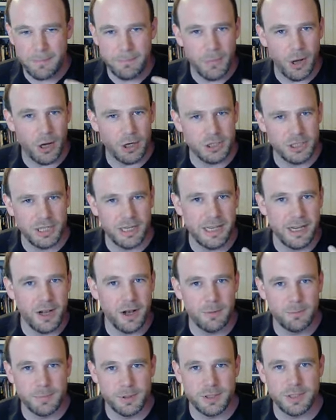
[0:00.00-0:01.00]
martially
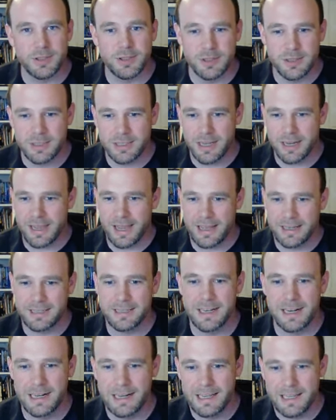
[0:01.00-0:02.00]
competent, I guess,
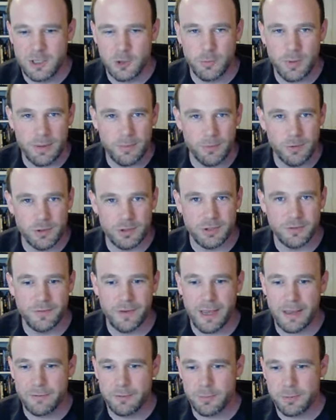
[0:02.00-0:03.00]
and a little bit more
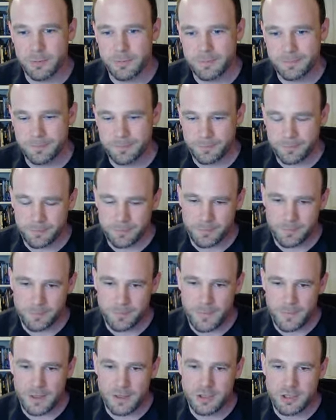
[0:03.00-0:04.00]
survivable.
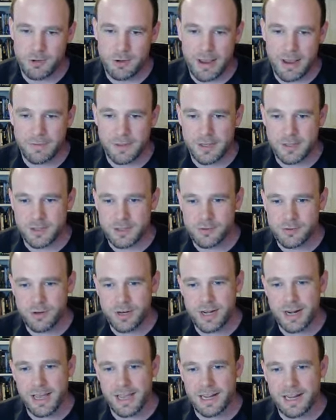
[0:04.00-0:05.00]
So you have these three
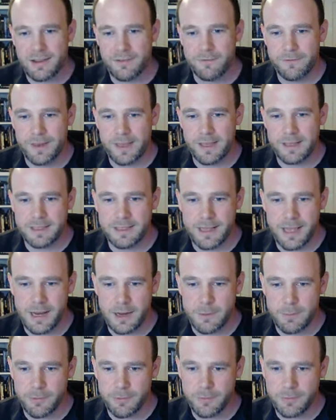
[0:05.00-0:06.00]
knightly feats that they
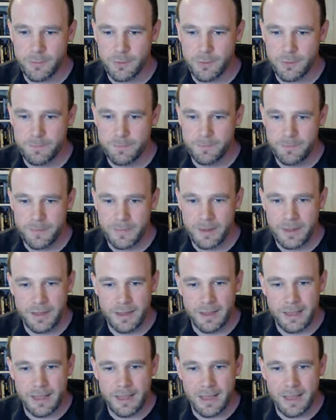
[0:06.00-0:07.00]
can perform.
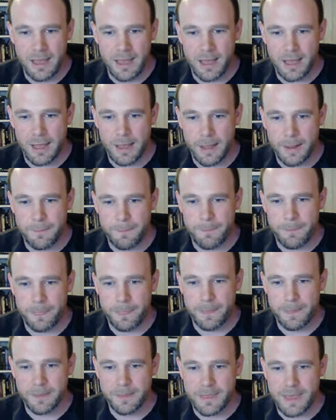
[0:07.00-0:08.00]
Um,
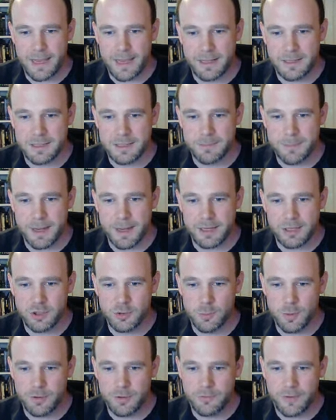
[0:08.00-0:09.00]
they can smite
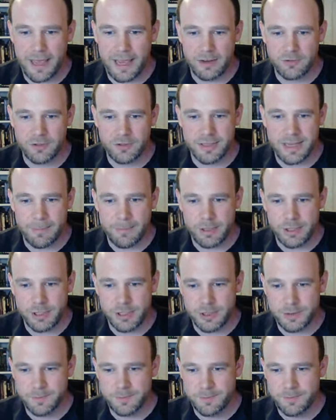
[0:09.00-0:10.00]
someone for extra damage,